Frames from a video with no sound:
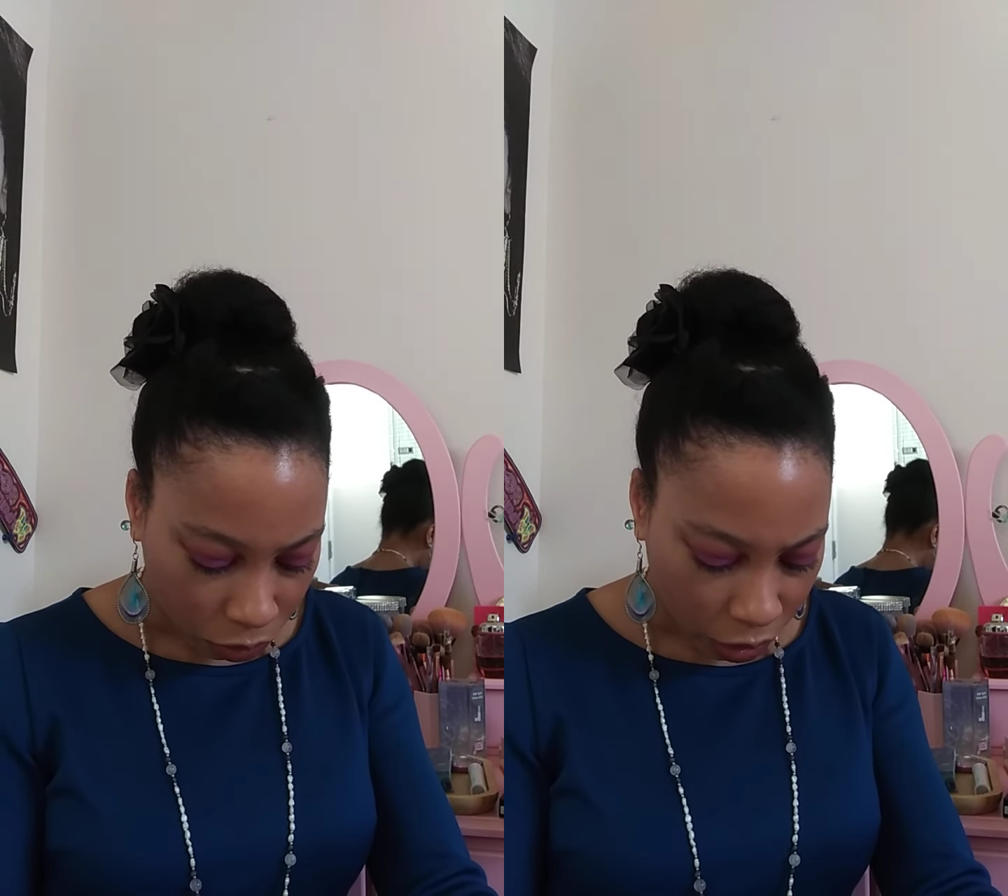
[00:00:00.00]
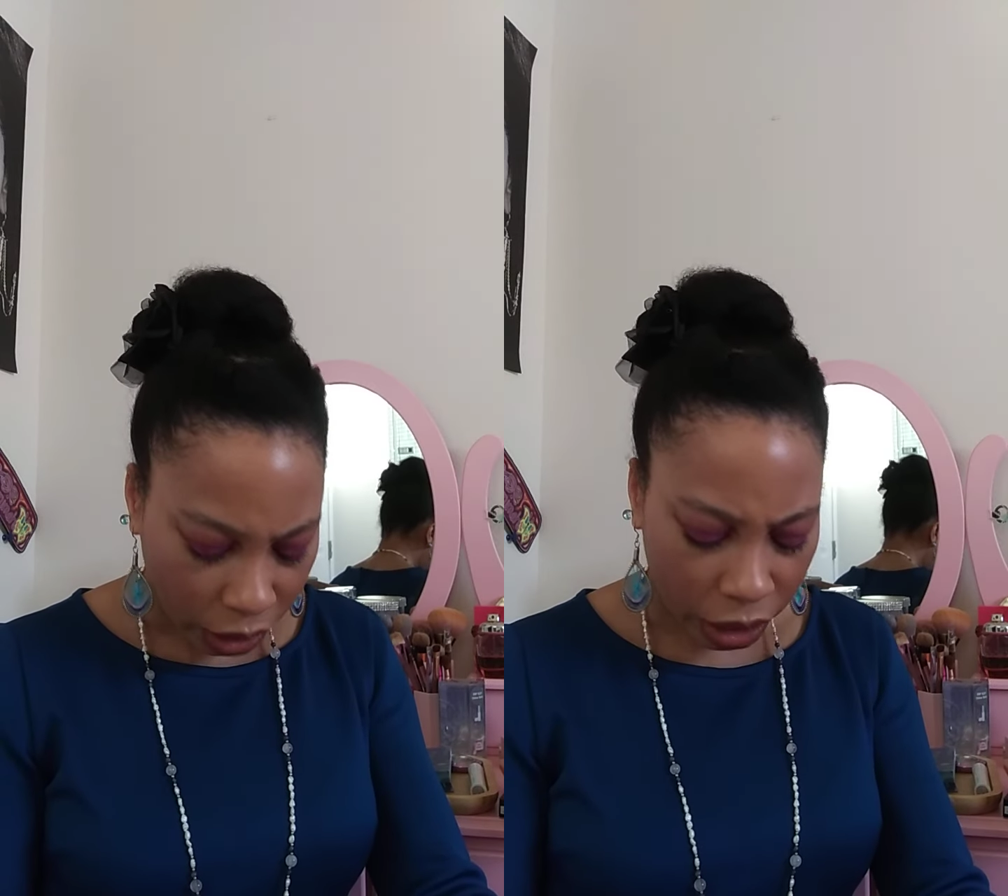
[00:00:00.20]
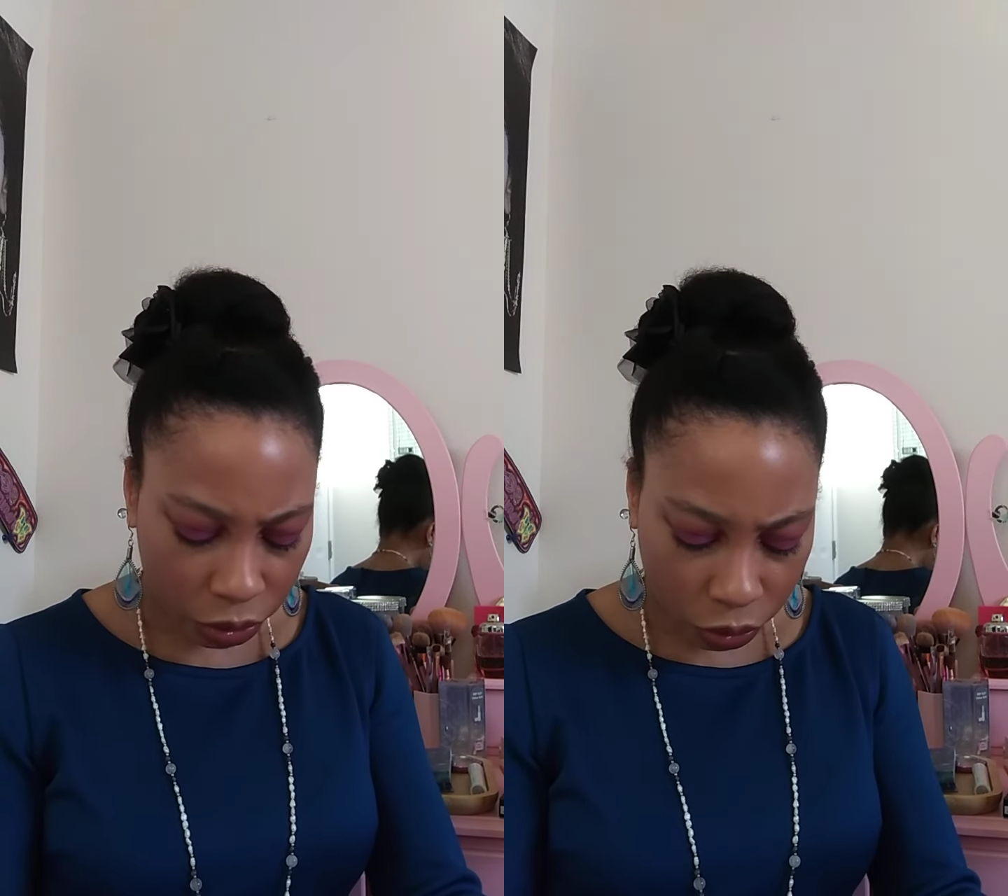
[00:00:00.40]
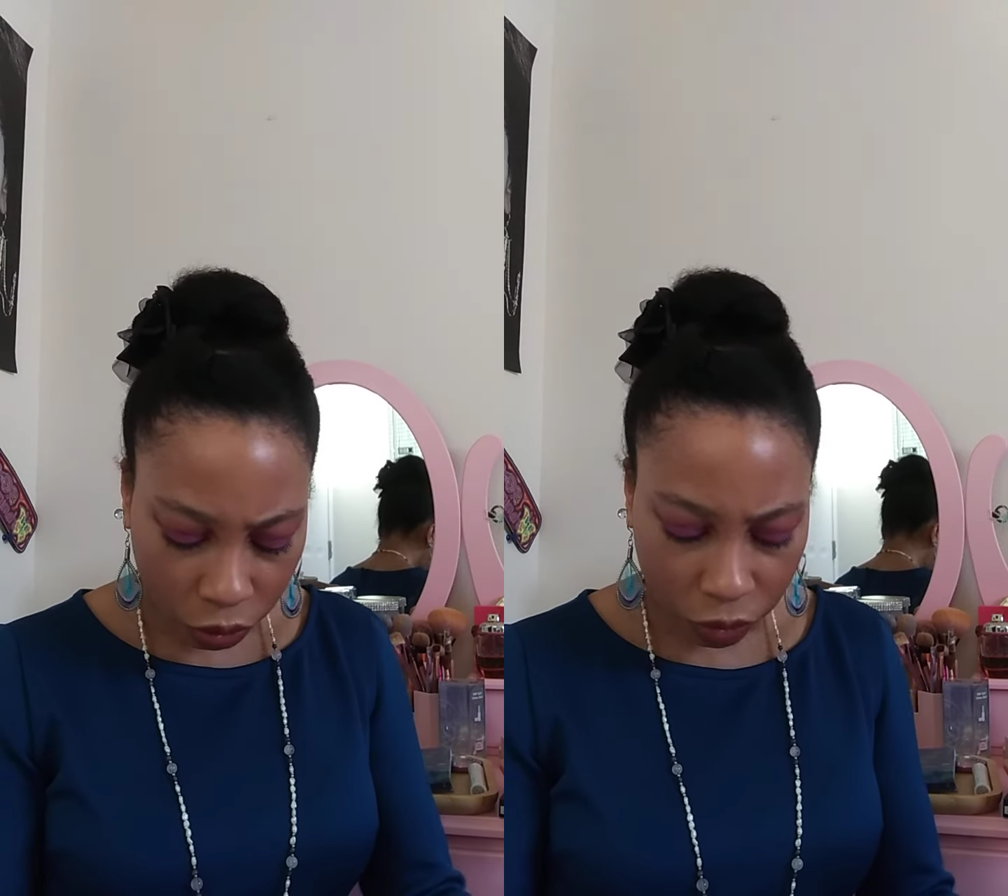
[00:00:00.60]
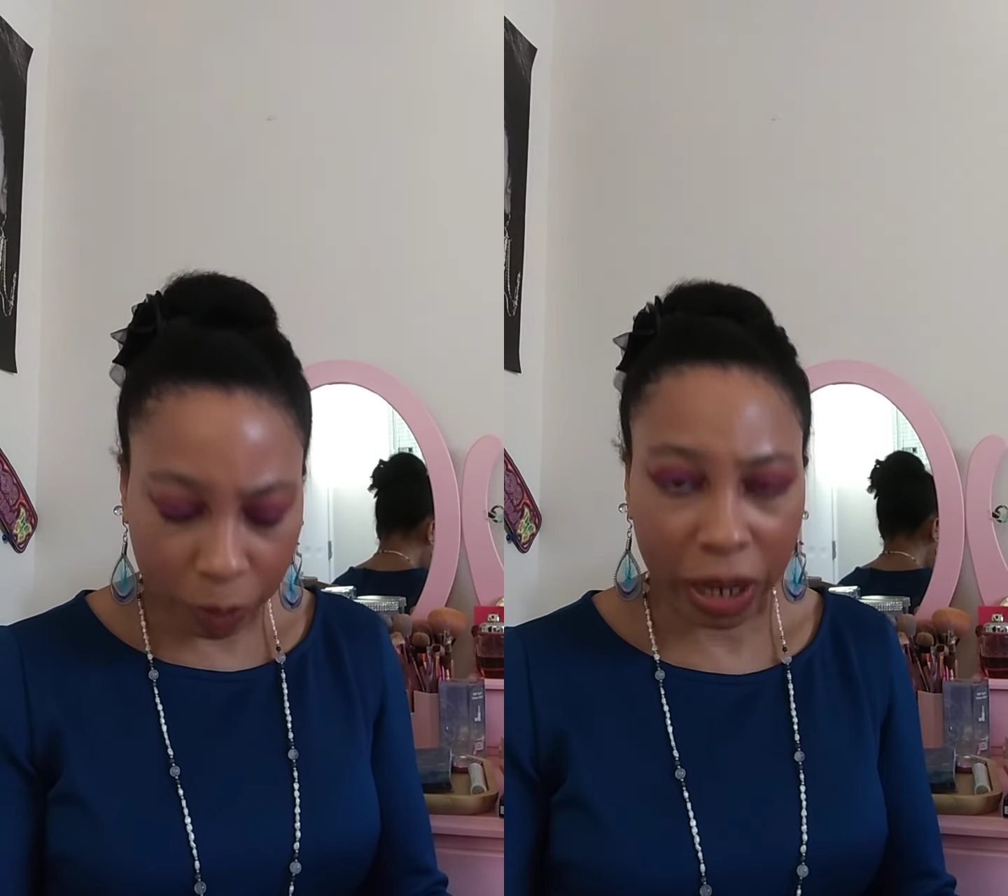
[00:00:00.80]
and I don't know
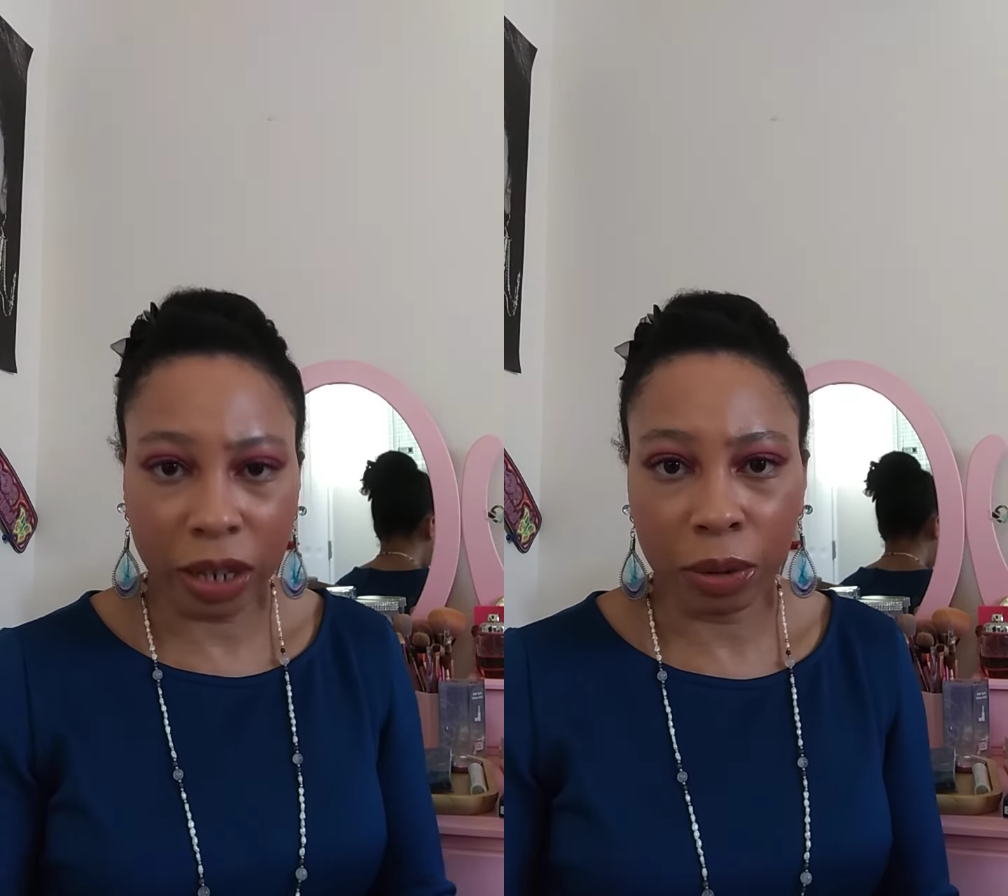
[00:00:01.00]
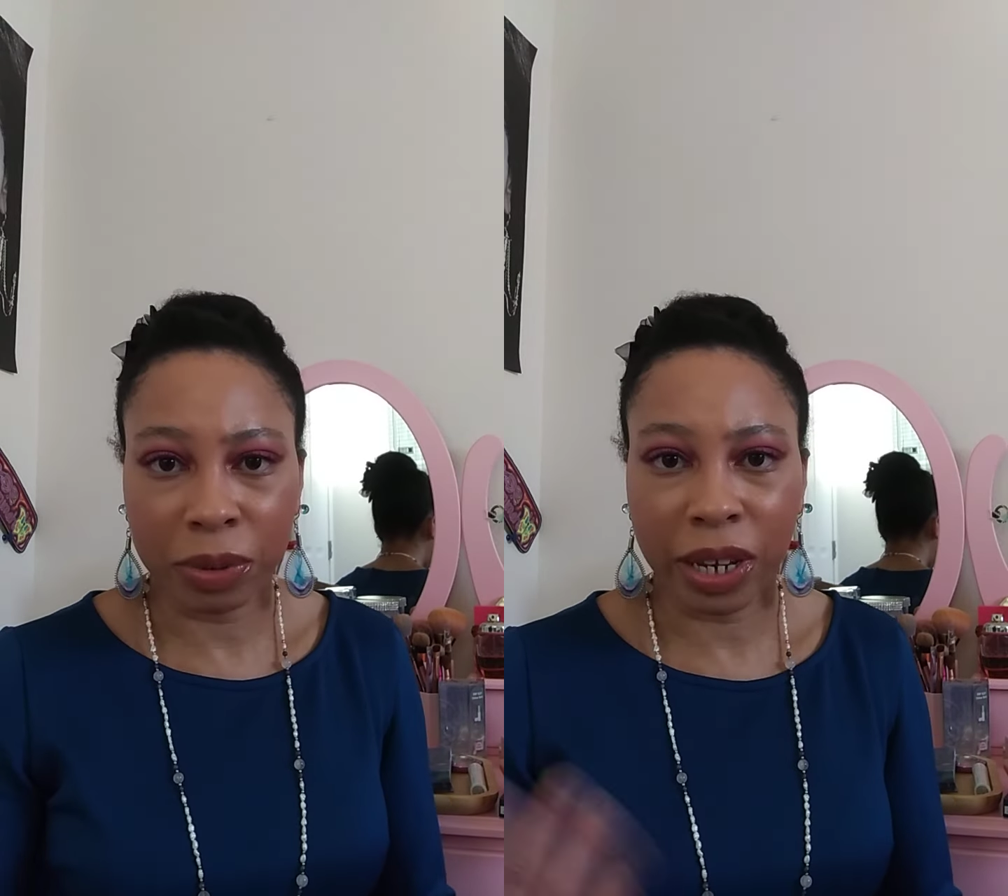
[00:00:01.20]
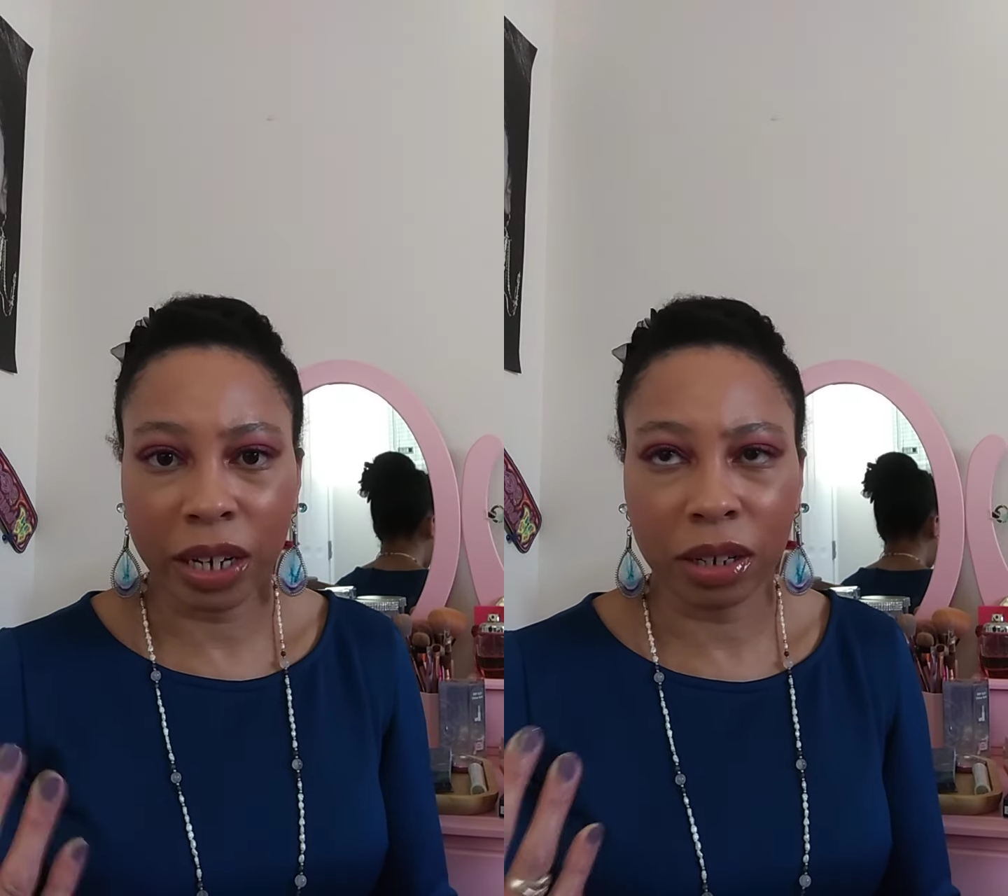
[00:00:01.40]
if I'm going to end up saying